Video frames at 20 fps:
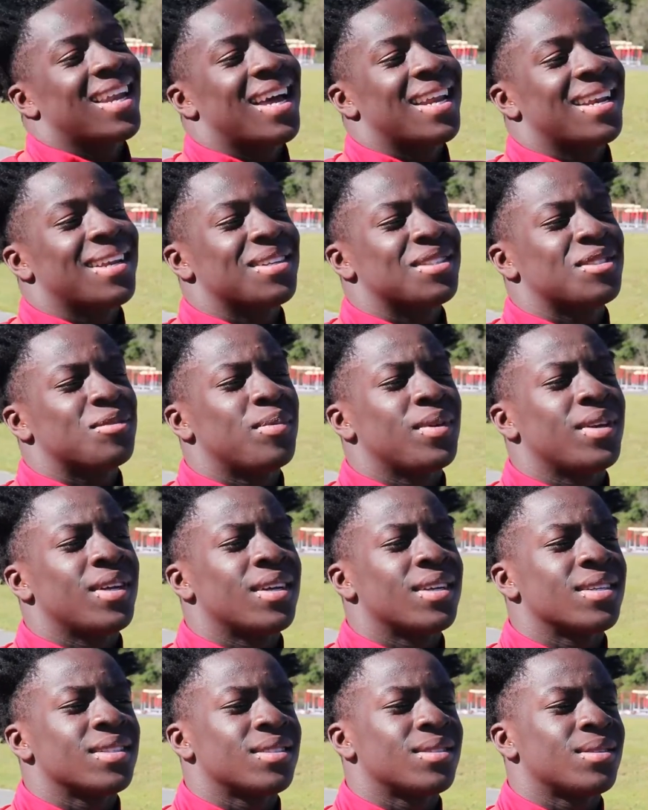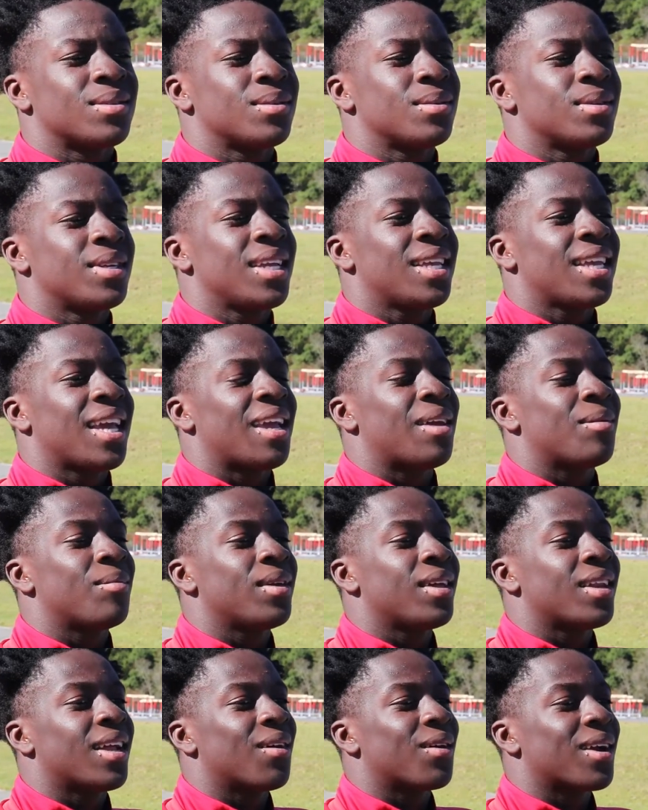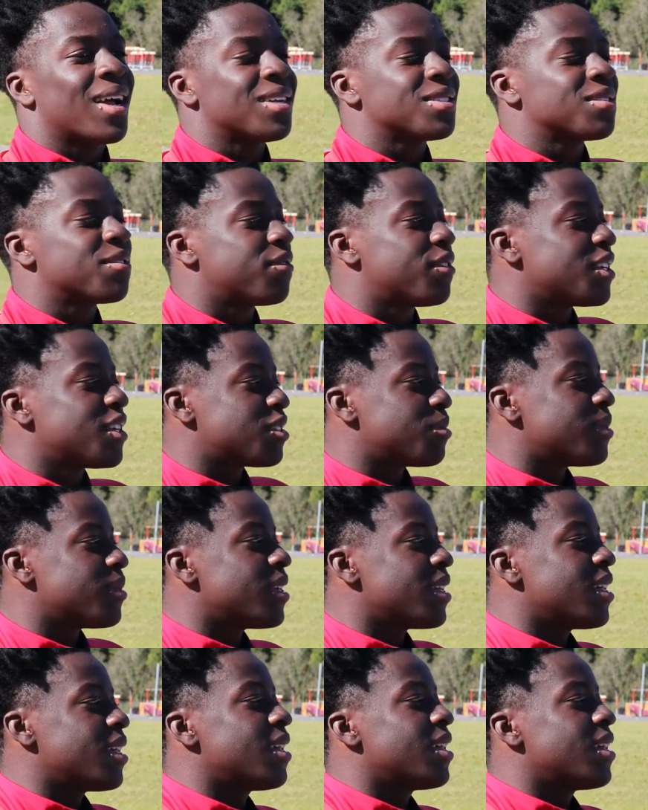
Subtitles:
like the experience, you know. He came in when I was a freshman,